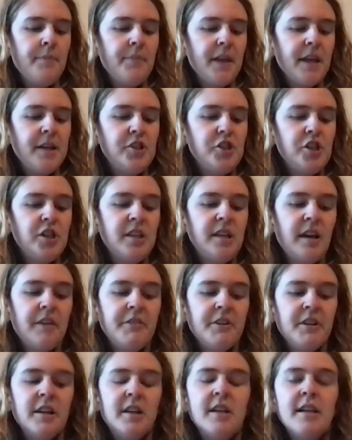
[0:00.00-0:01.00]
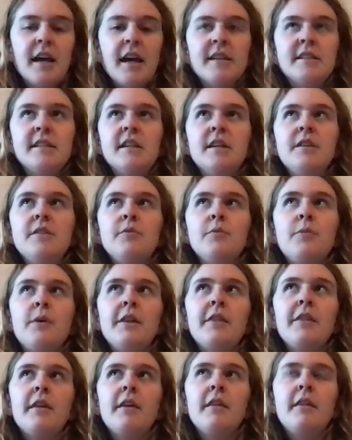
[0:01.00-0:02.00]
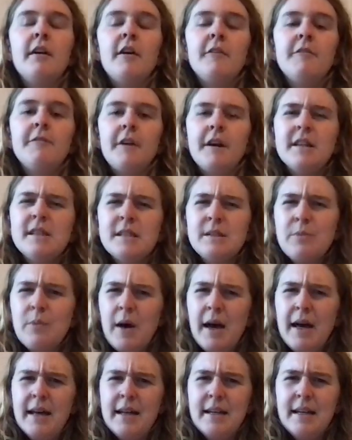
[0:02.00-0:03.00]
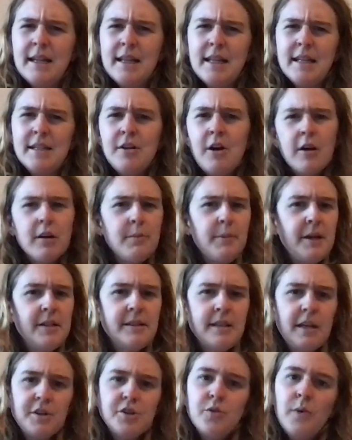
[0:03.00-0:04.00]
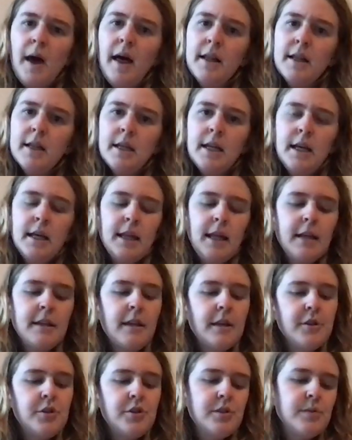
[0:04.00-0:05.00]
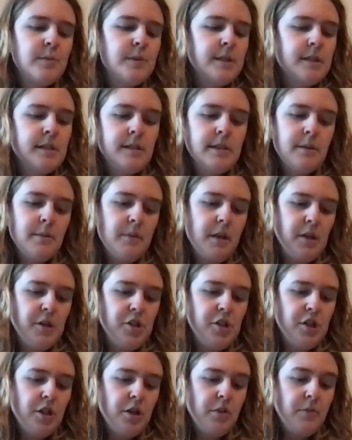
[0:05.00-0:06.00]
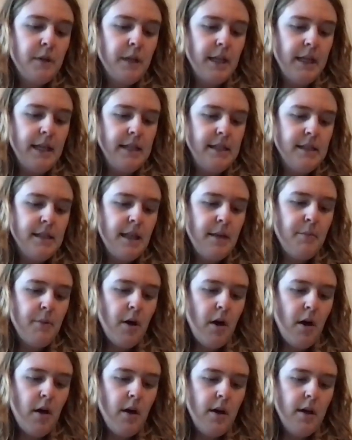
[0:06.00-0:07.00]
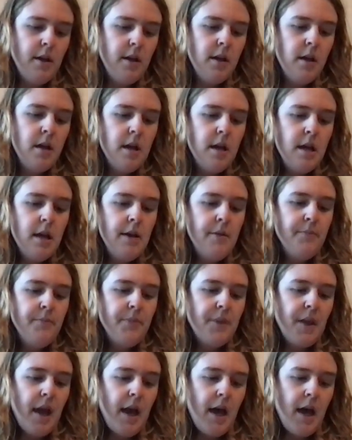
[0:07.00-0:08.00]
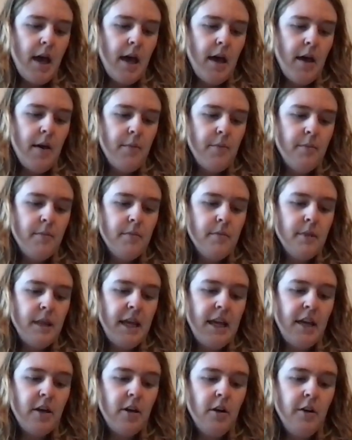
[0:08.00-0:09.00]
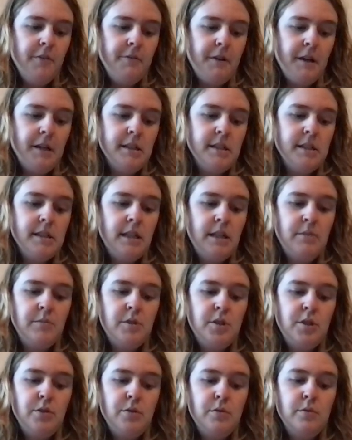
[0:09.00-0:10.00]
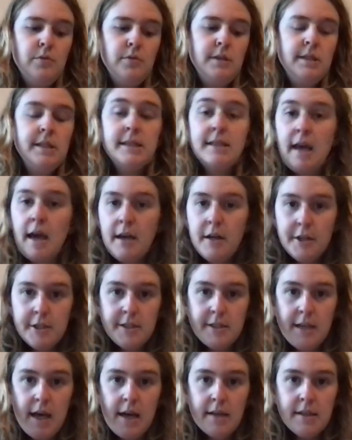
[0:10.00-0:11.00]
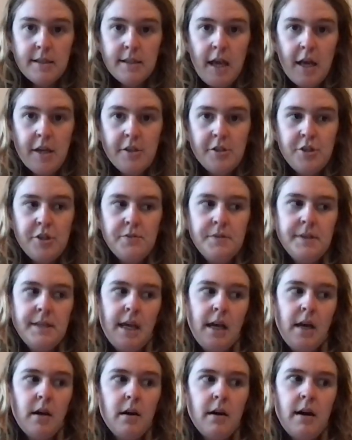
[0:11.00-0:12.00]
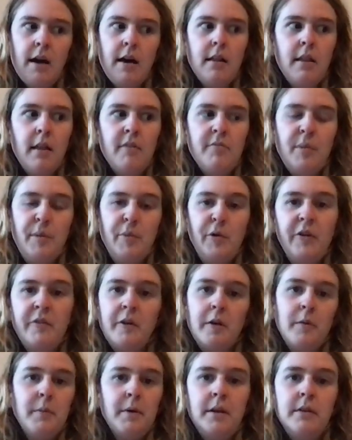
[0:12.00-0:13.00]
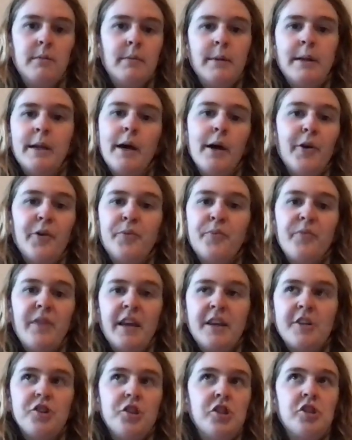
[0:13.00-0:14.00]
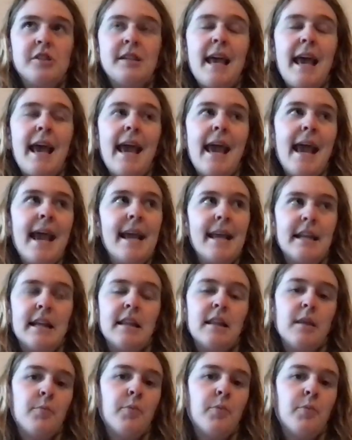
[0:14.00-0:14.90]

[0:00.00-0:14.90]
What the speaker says: And she never connected with their friends when they talked about sexuality. Like, that just wasn't something she could relate to them on. Like her friends seemed to desire sex, and she was like, I love my boyfriend, but no, like she just hated the